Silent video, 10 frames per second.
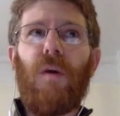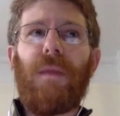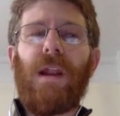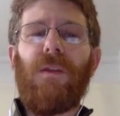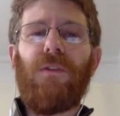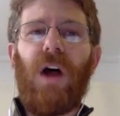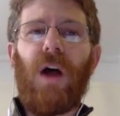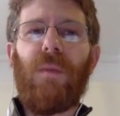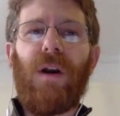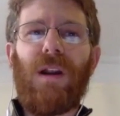beating the
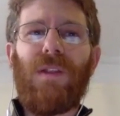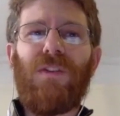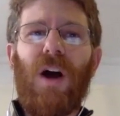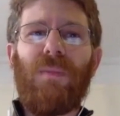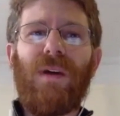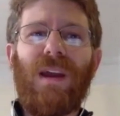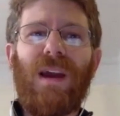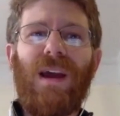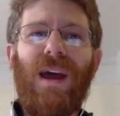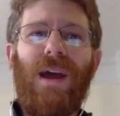stock market and stock
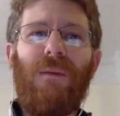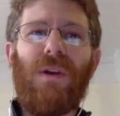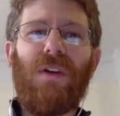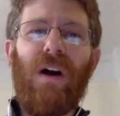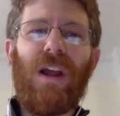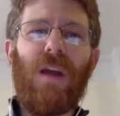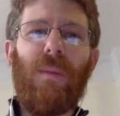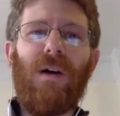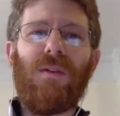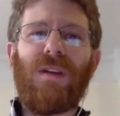picking. And we were talking
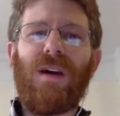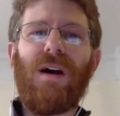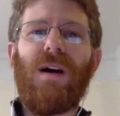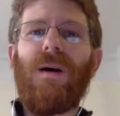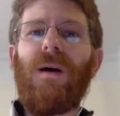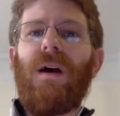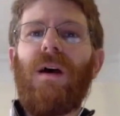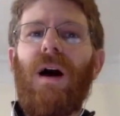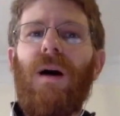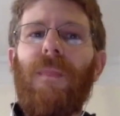about that
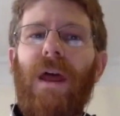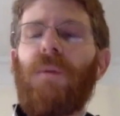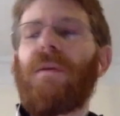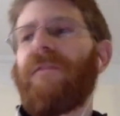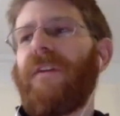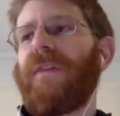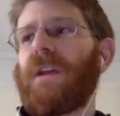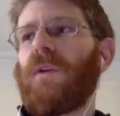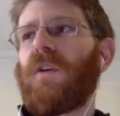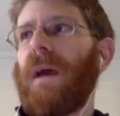would be a fun thing
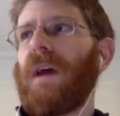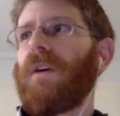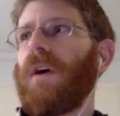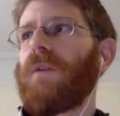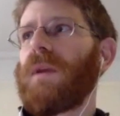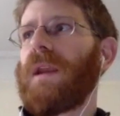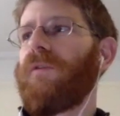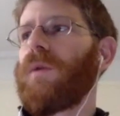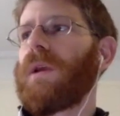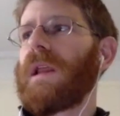to expand on. We
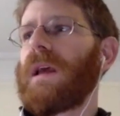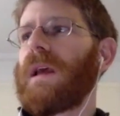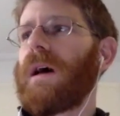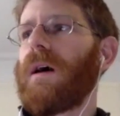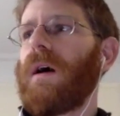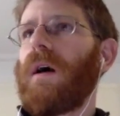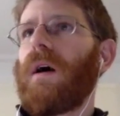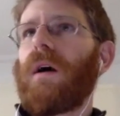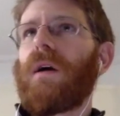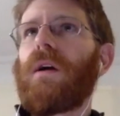never really
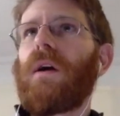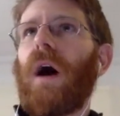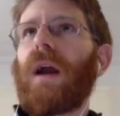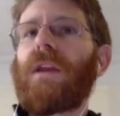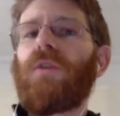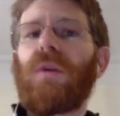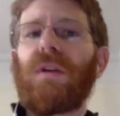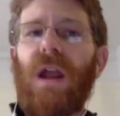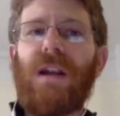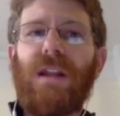got into a
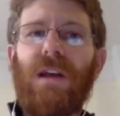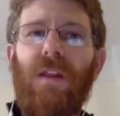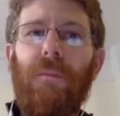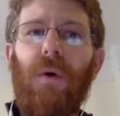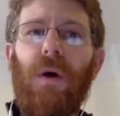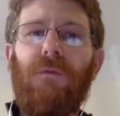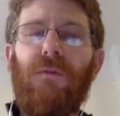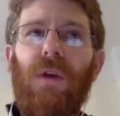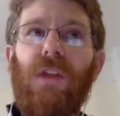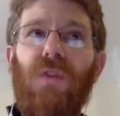ton of detail in the book
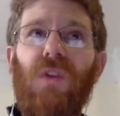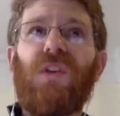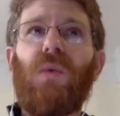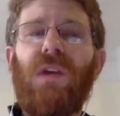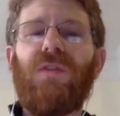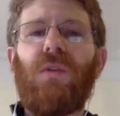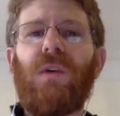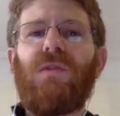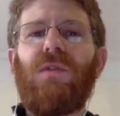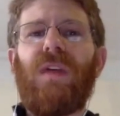for an interesting reason,
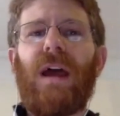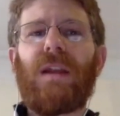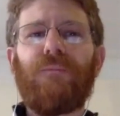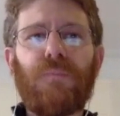which is that